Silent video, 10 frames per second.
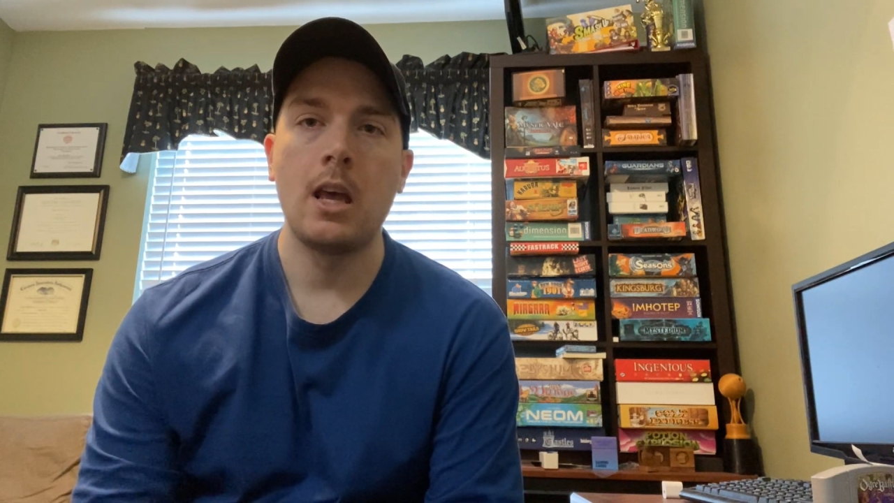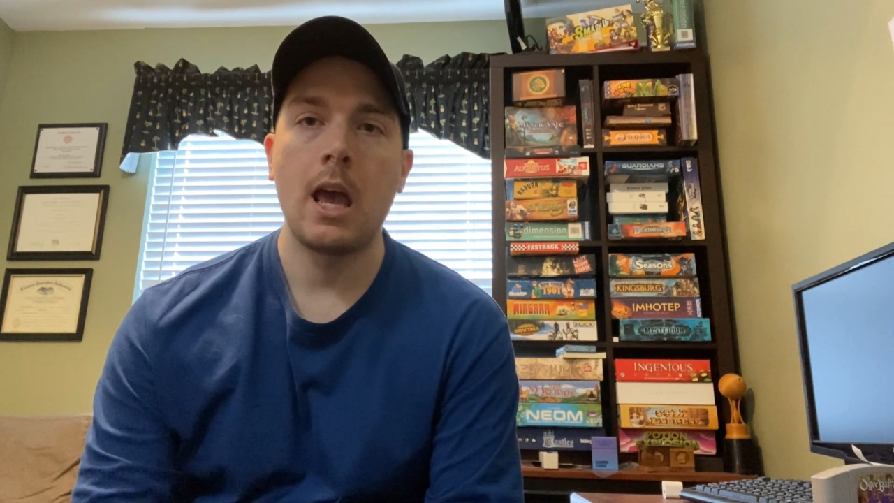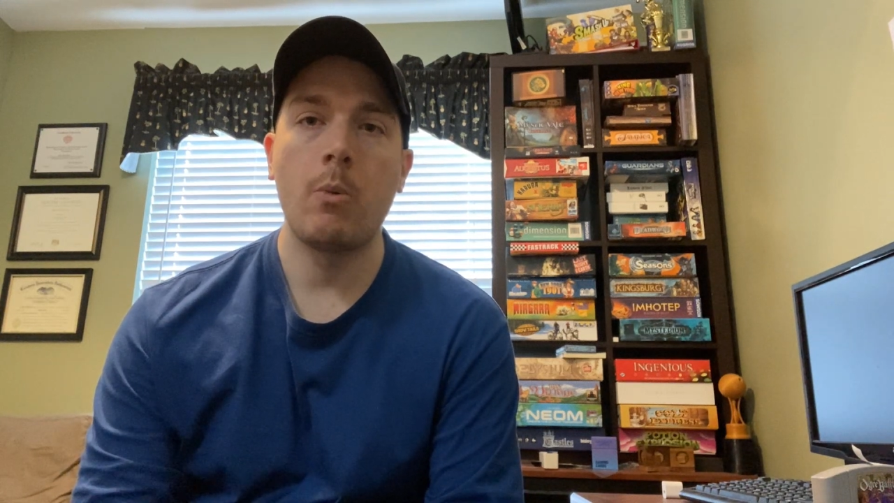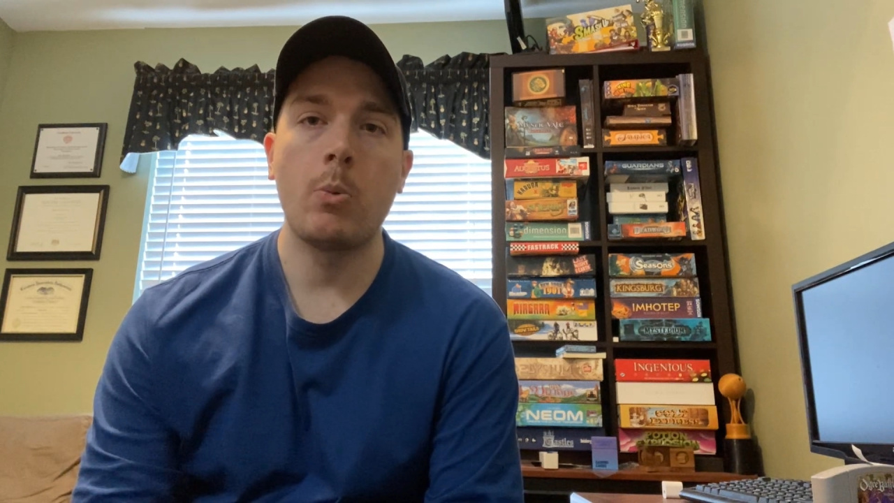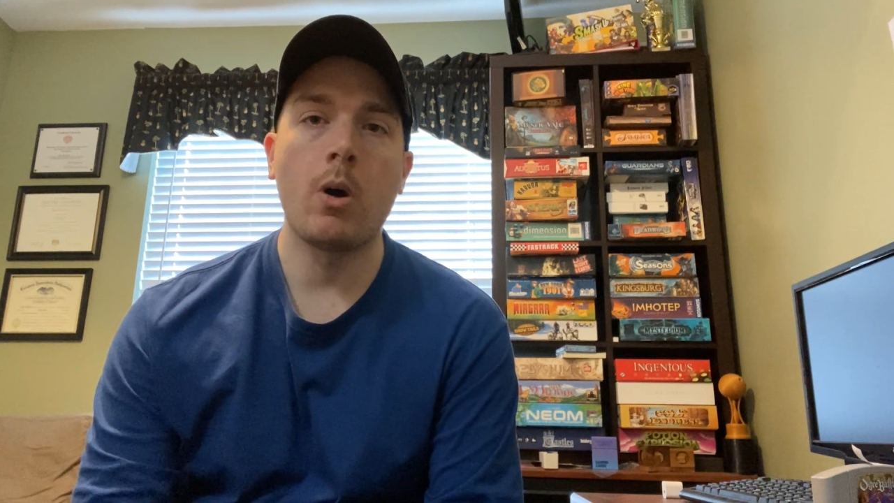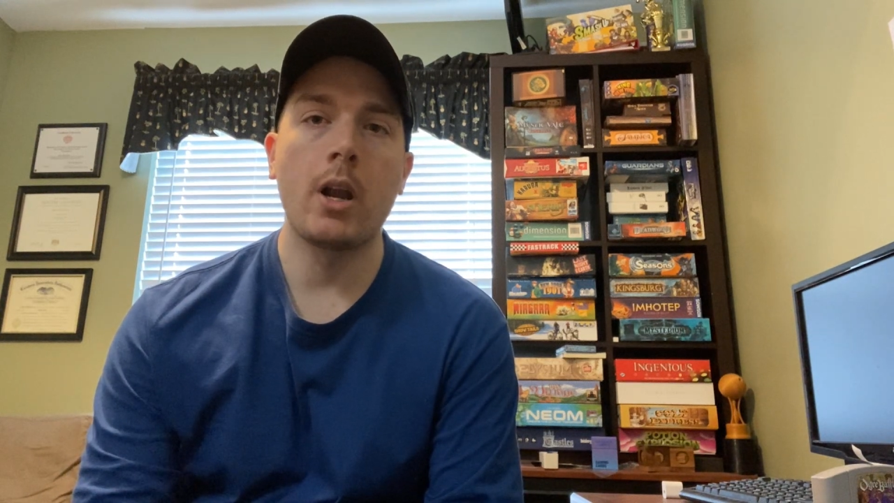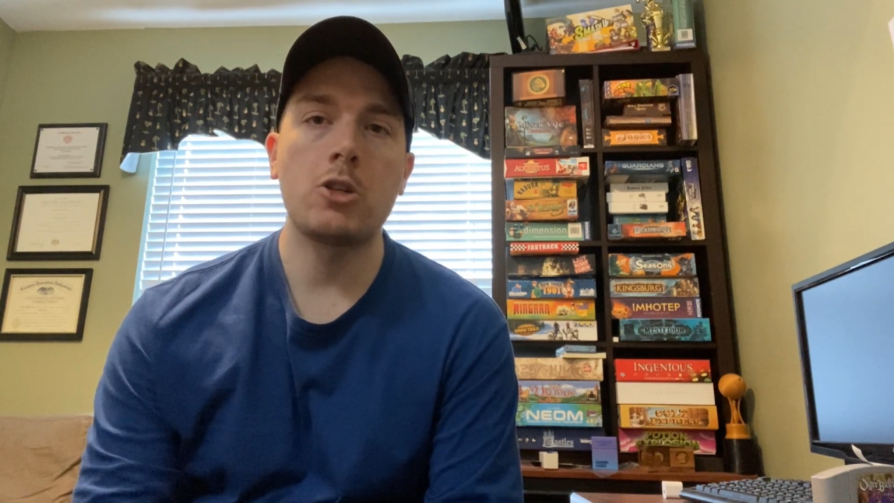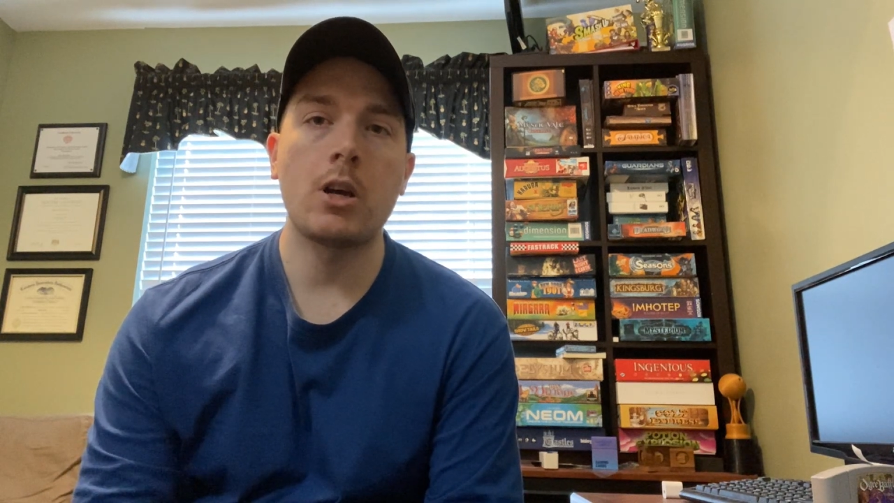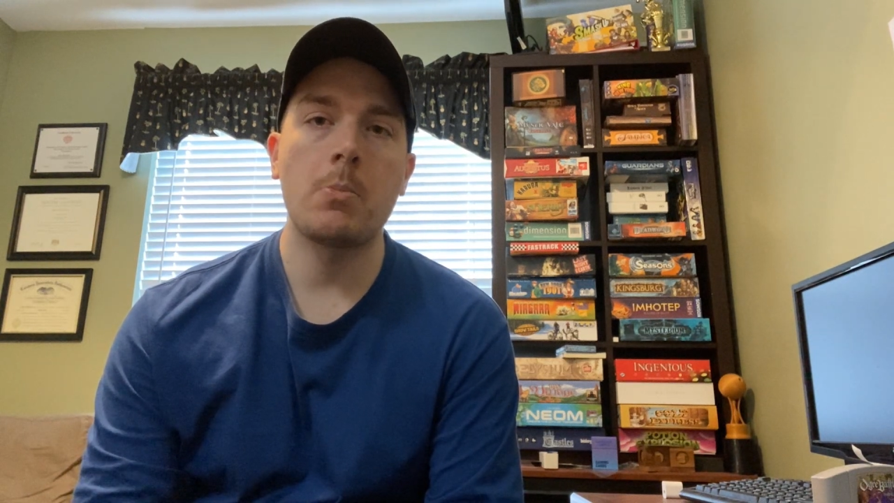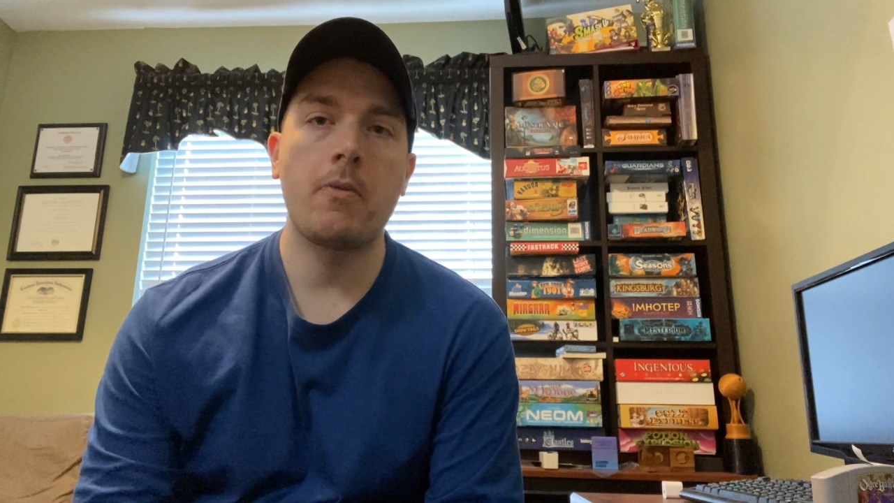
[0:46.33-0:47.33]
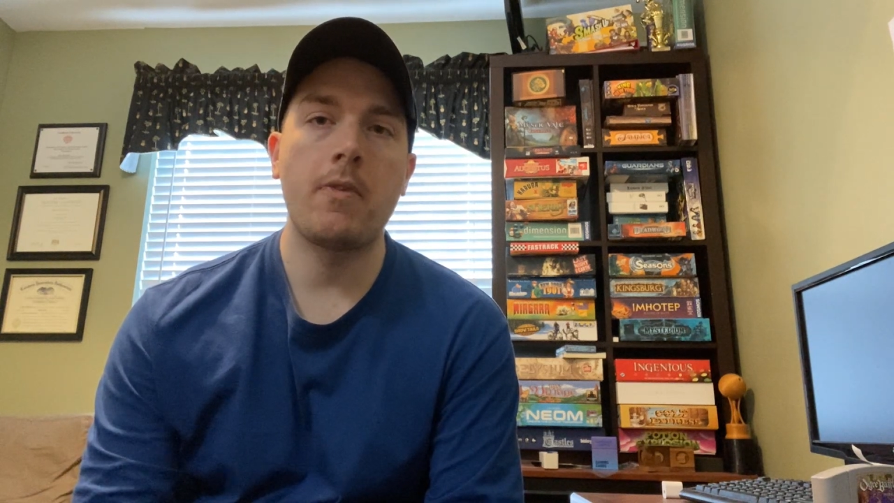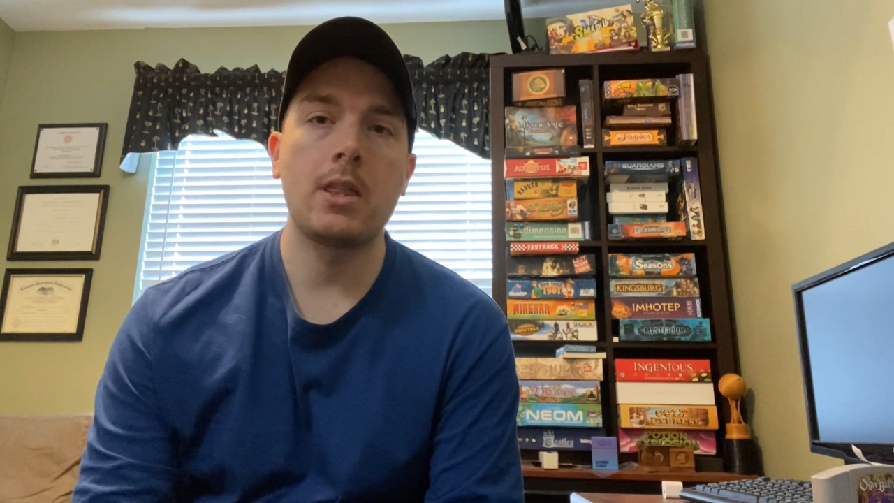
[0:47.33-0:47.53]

and we want to try to prevent